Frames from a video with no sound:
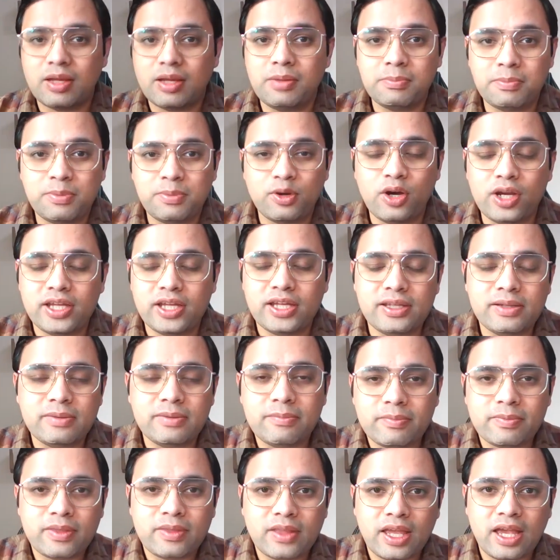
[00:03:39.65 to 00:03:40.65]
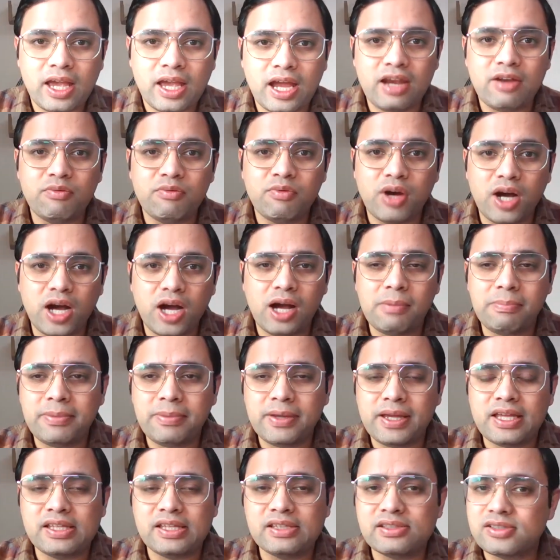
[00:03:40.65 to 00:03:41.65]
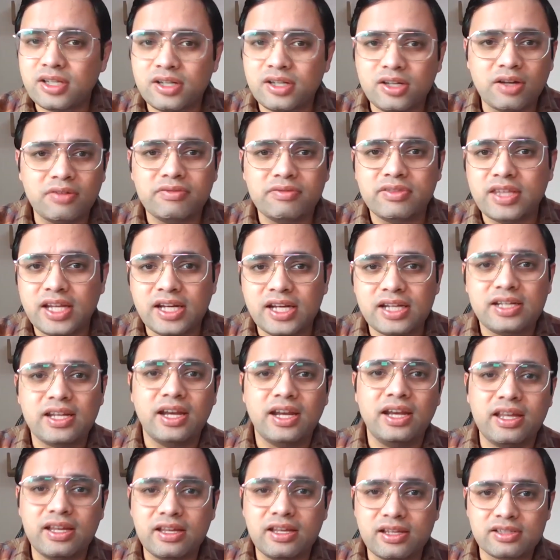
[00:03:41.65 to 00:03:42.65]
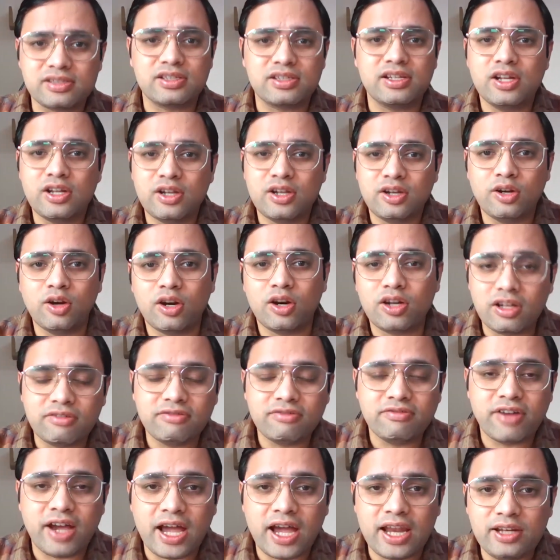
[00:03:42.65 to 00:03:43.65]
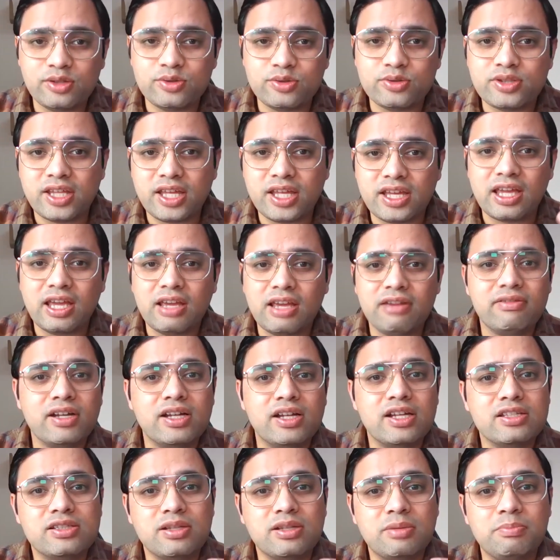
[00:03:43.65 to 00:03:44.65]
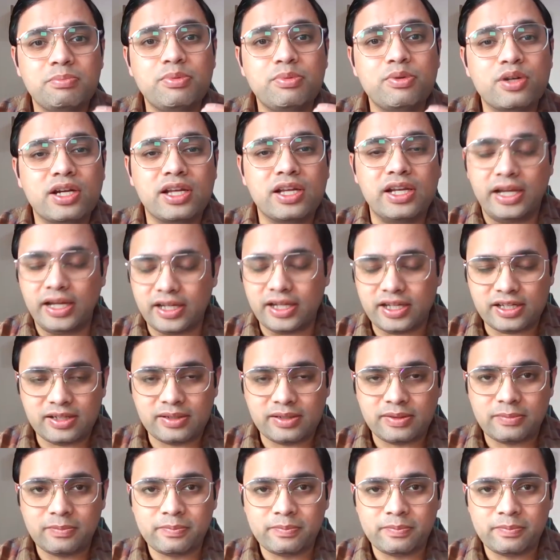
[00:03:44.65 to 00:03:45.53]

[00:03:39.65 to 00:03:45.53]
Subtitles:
employee, and wahan pe instead of they telling us lot of values, they gave us a booklet,